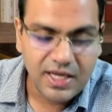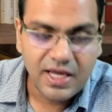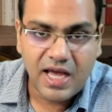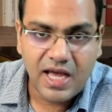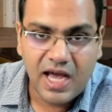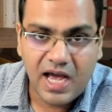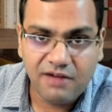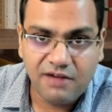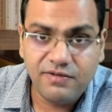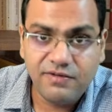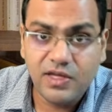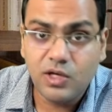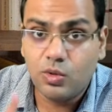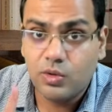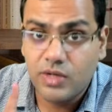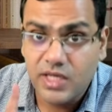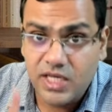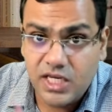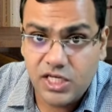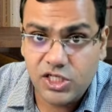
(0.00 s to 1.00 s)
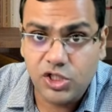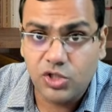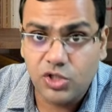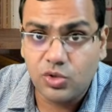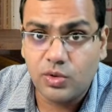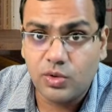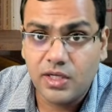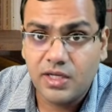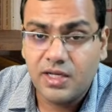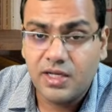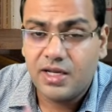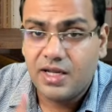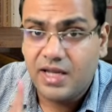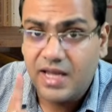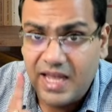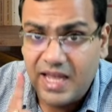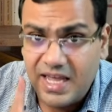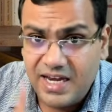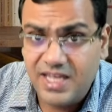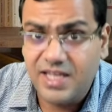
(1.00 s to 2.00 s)
have you issued
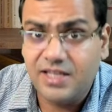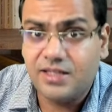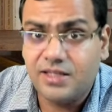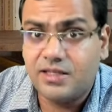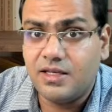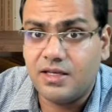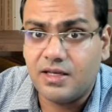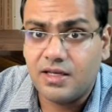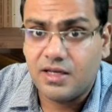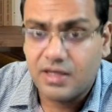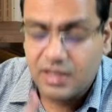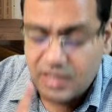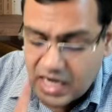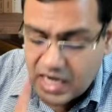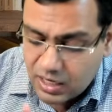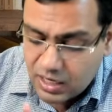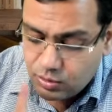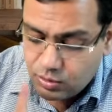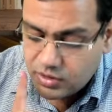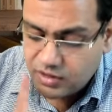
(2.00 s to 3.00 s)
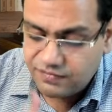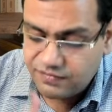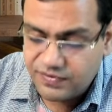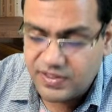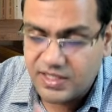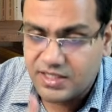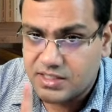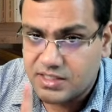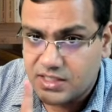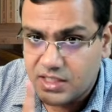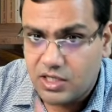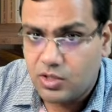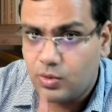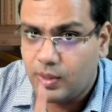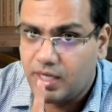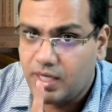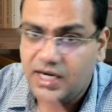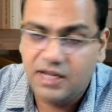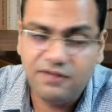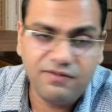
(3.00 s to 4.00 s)
anything out of this
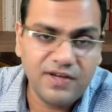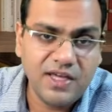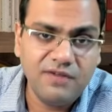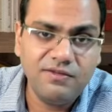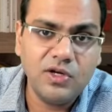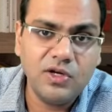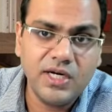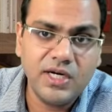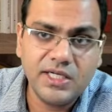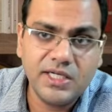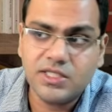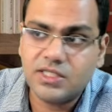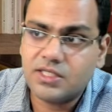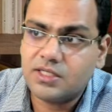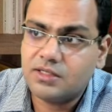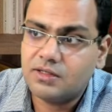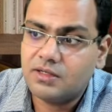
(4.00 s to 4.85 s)
25 units?